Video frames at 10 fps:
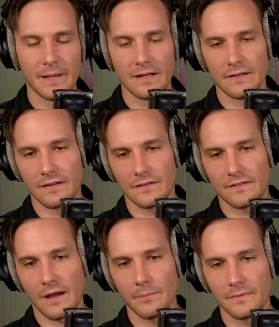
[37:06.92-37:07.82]
I mean,
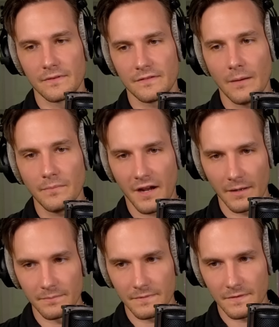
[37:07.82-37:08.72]

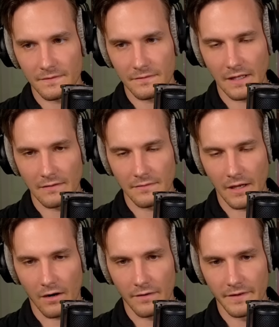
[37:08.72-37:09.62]
sometimes they are,